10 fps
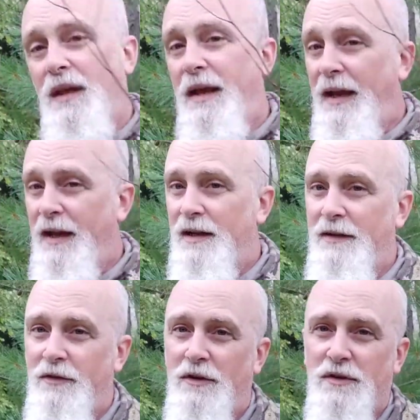And
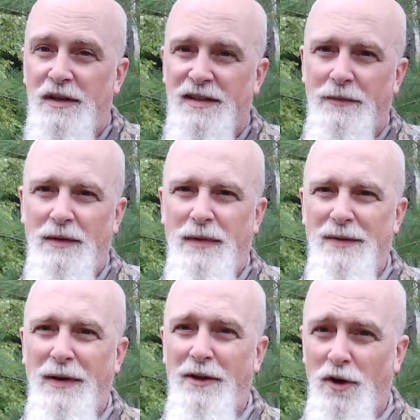if you're using something made
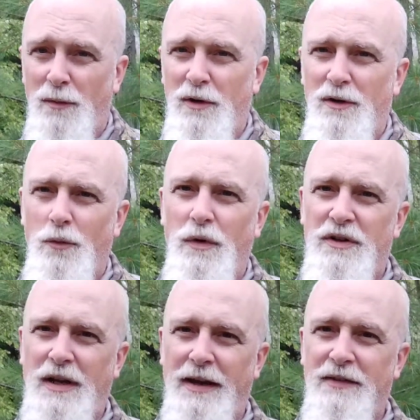by Gerber,
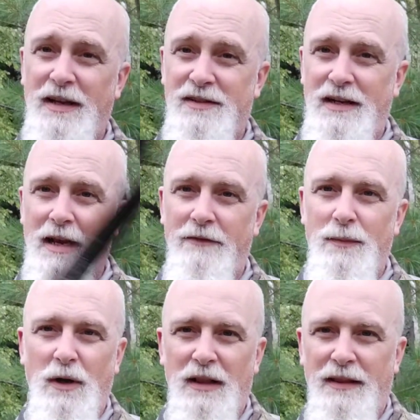which I've tested every
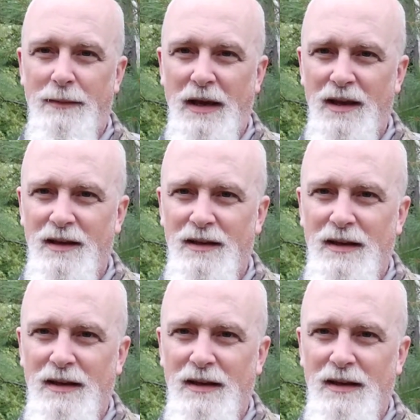model they make